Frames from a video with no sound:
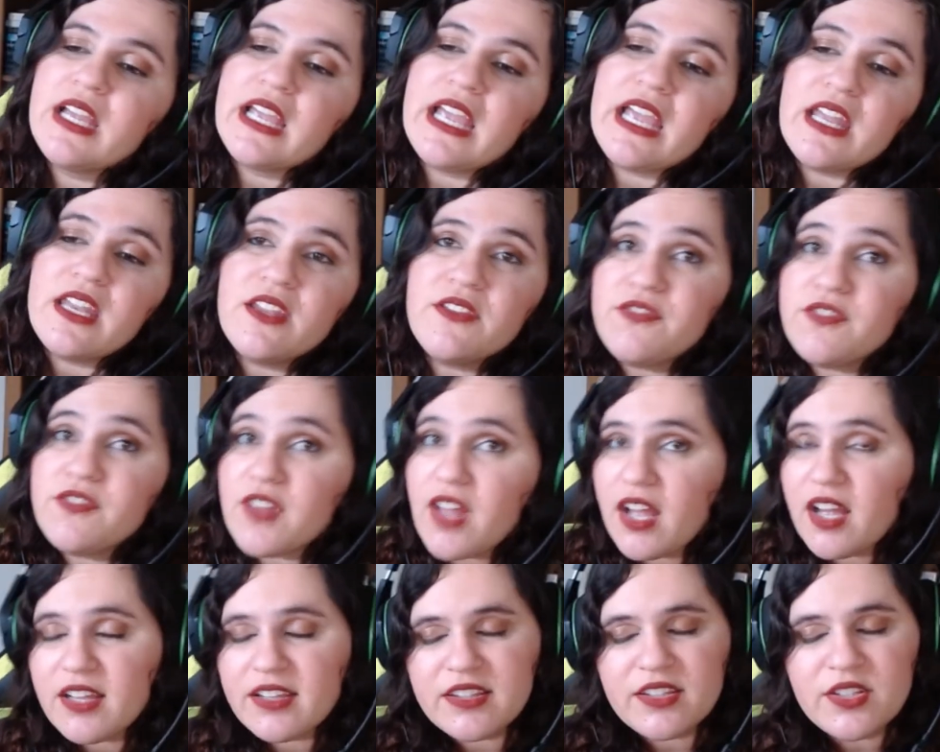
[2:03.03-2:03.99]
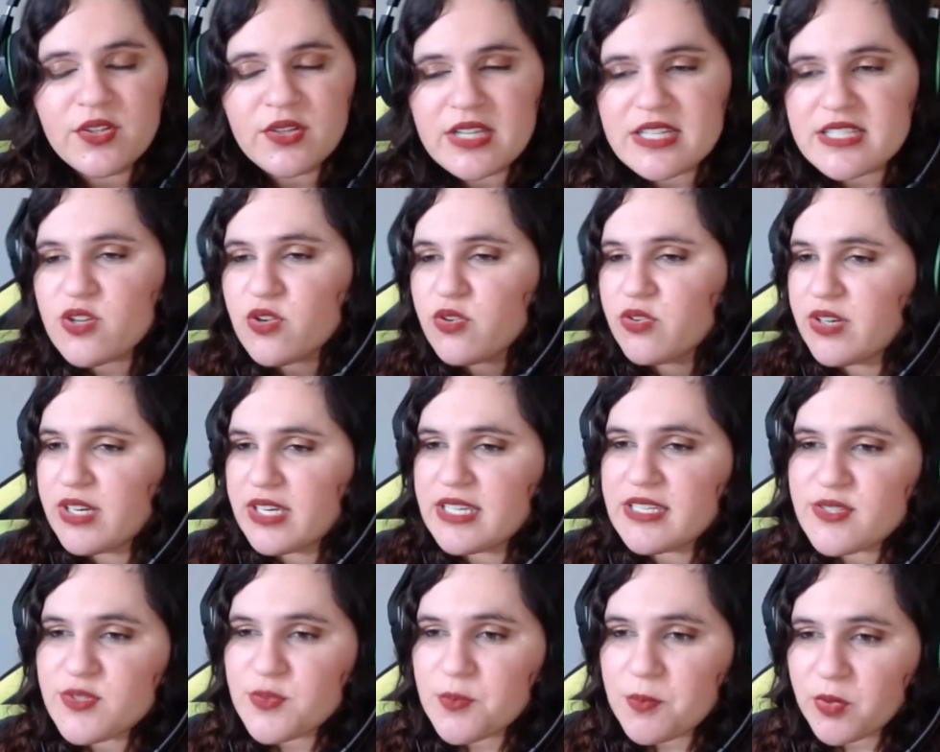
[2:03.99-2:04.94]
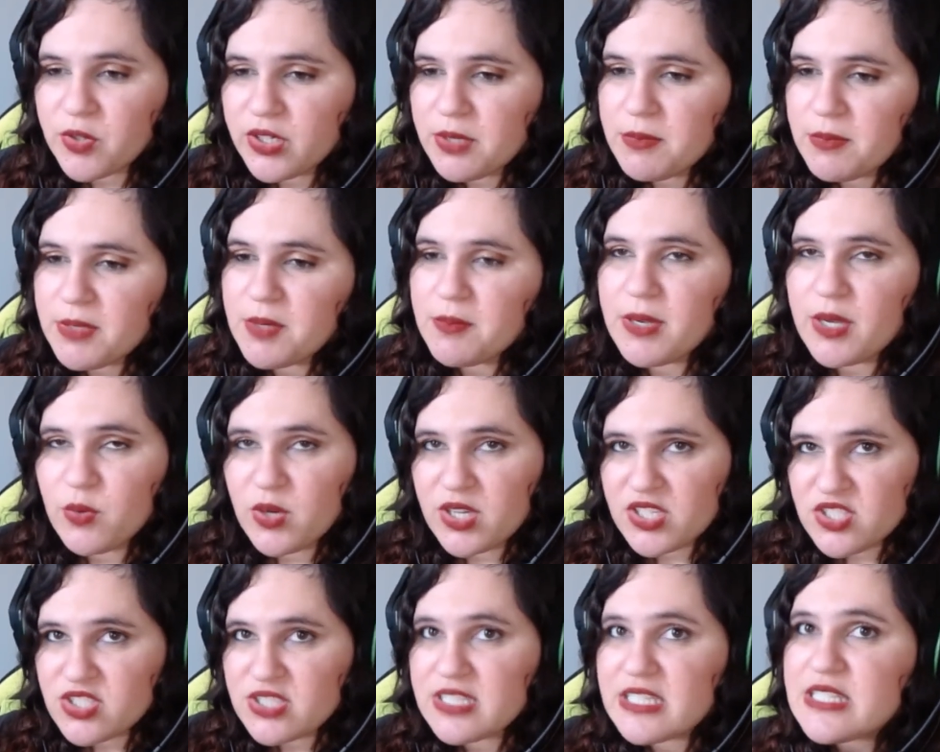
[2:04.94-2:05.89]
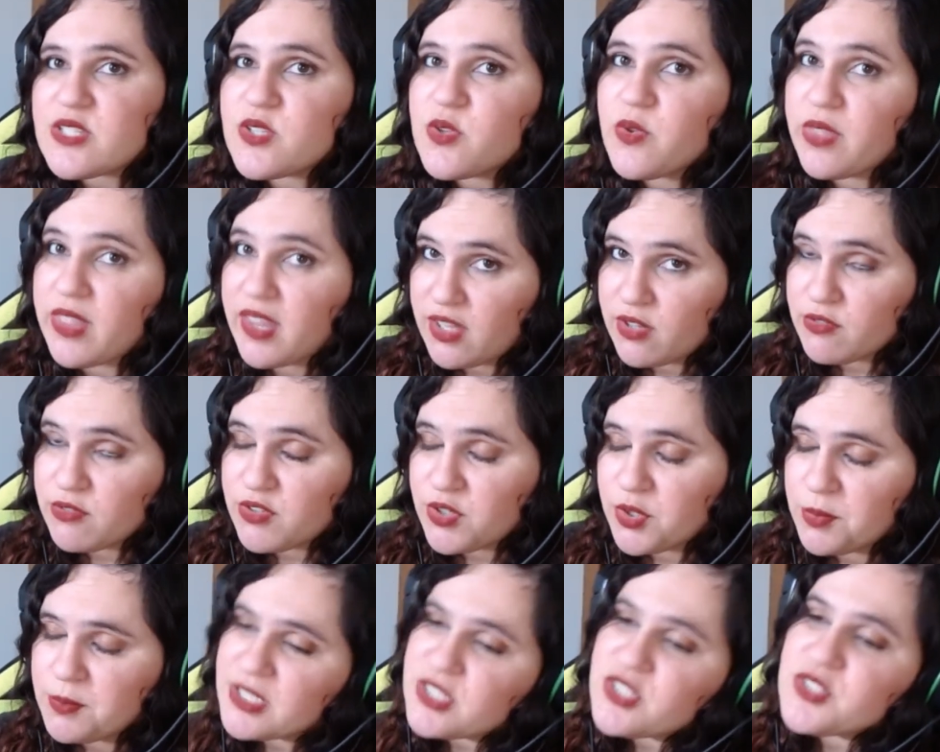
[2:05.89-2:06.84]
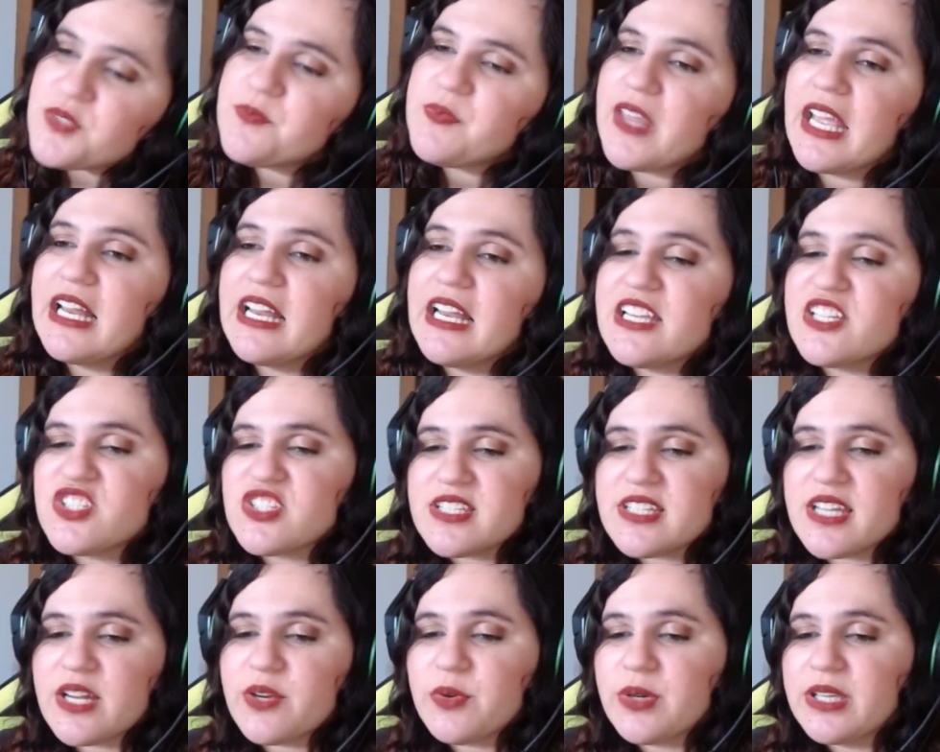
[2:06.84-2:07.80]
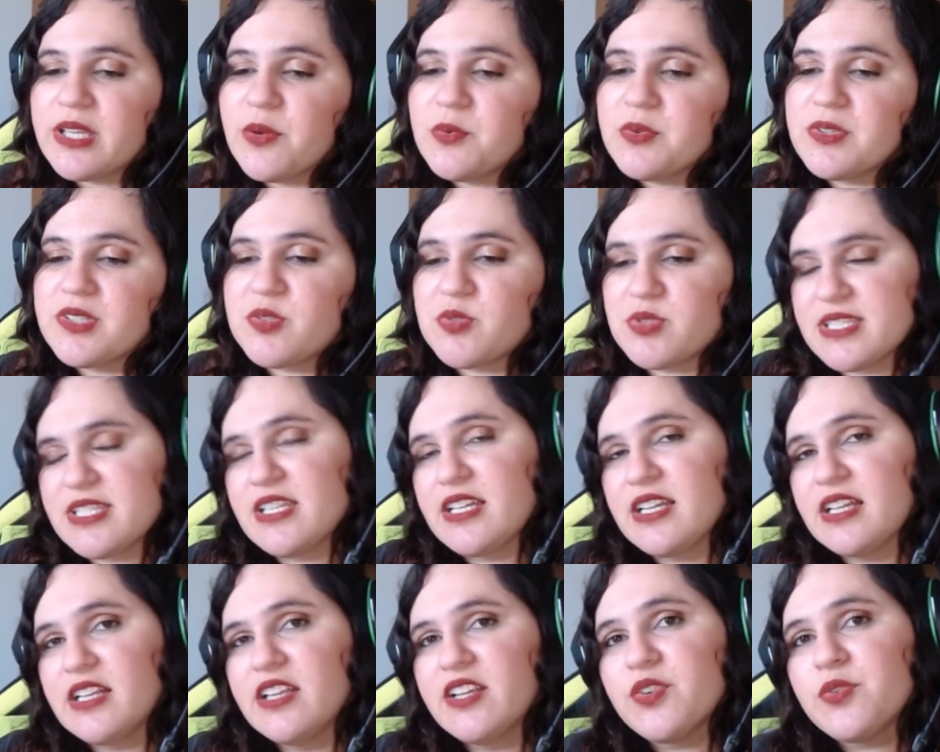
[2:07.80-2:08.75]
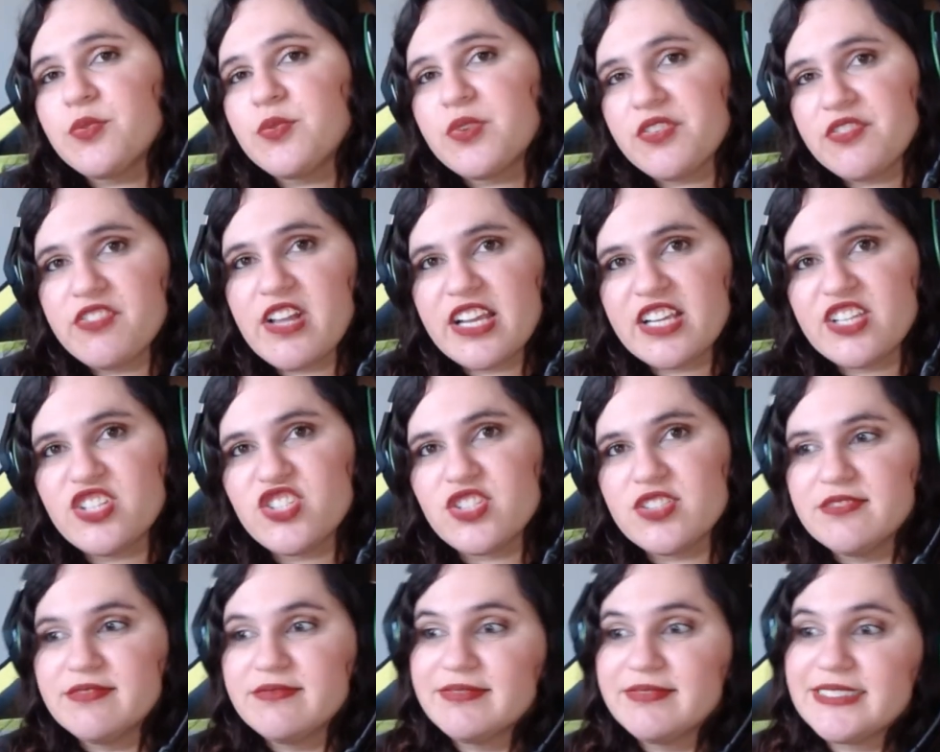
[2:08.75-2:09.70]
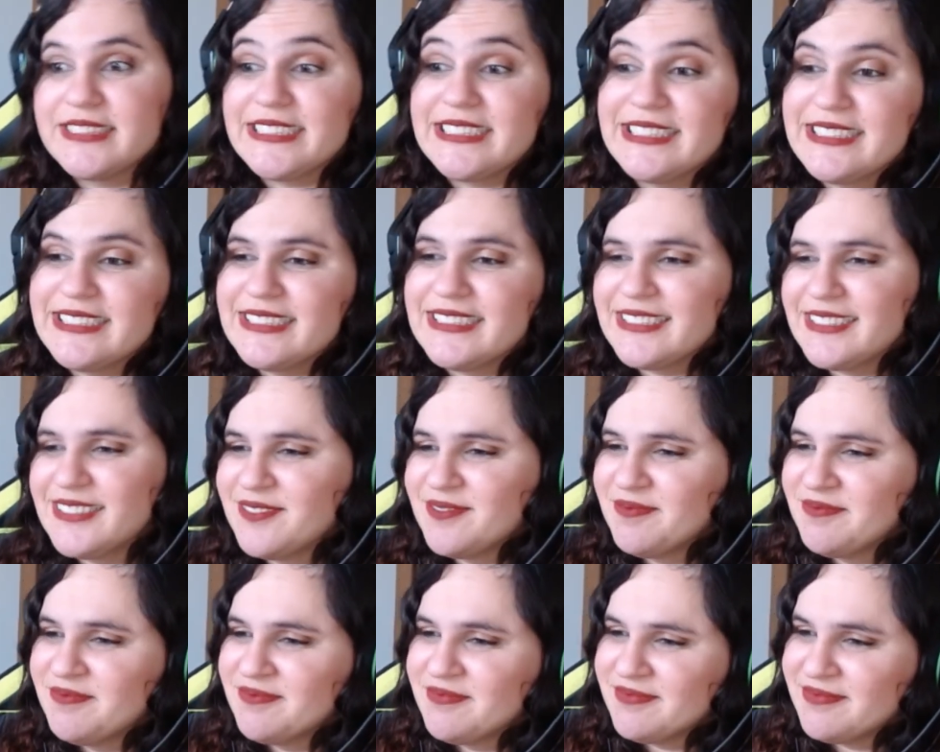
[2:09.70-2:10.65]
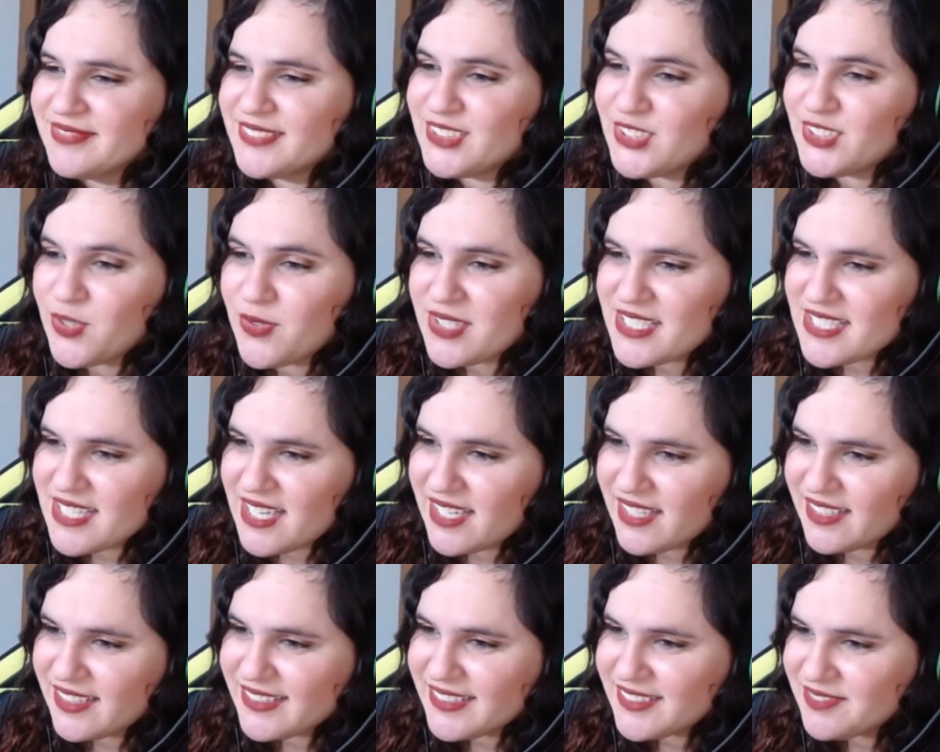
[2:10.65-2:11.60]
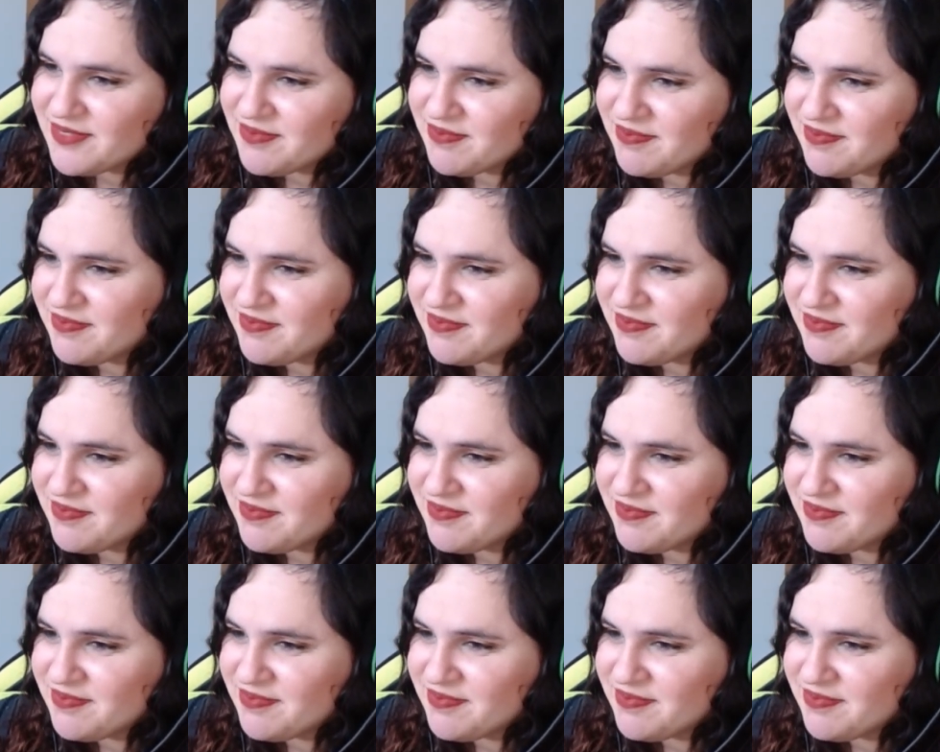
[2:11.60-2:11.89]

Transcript: And if not, you guys are already supporting me by watching this, so thank you very much. And let's just start right now with Christina Aguilera, Reflection. So excited.